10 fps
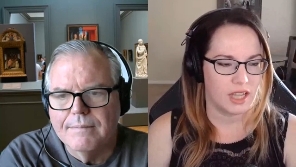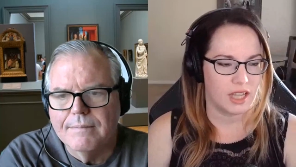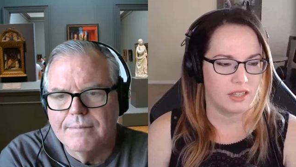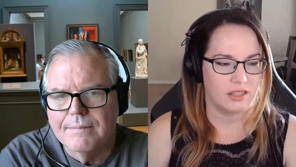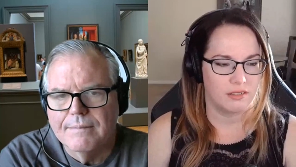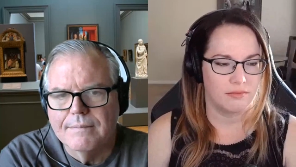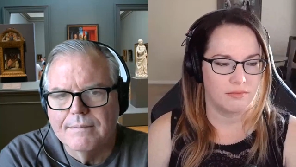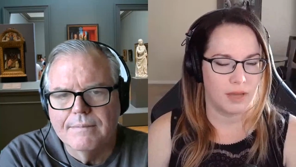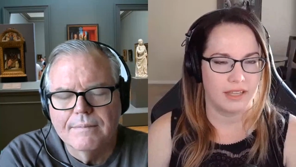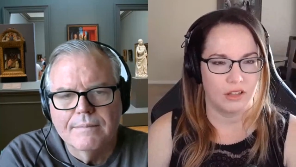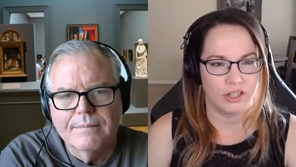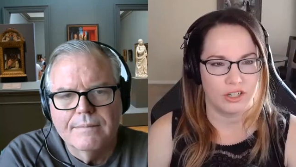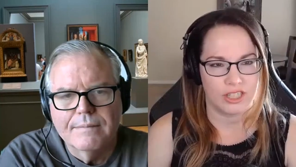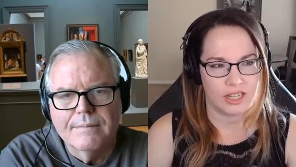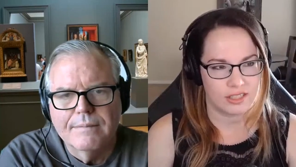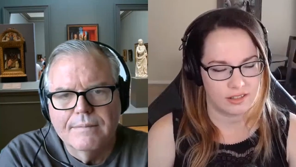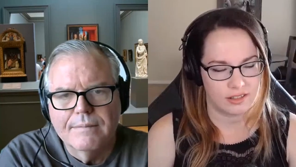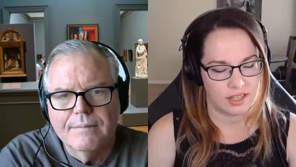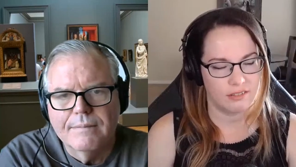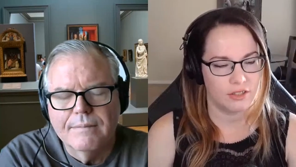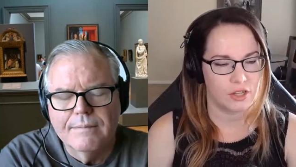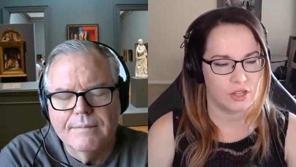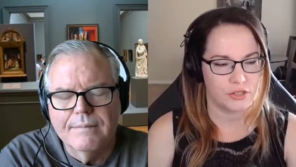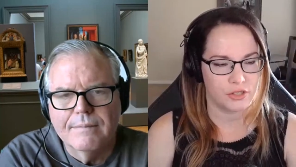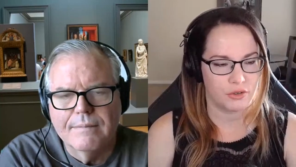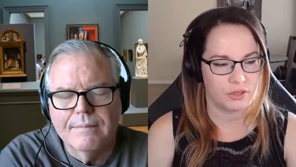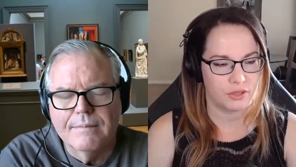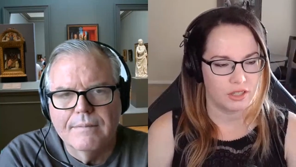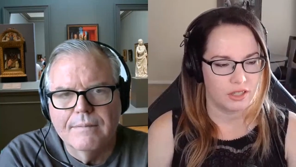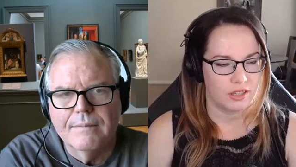Speaker 1: I would say that by and large, that is the thing. There's also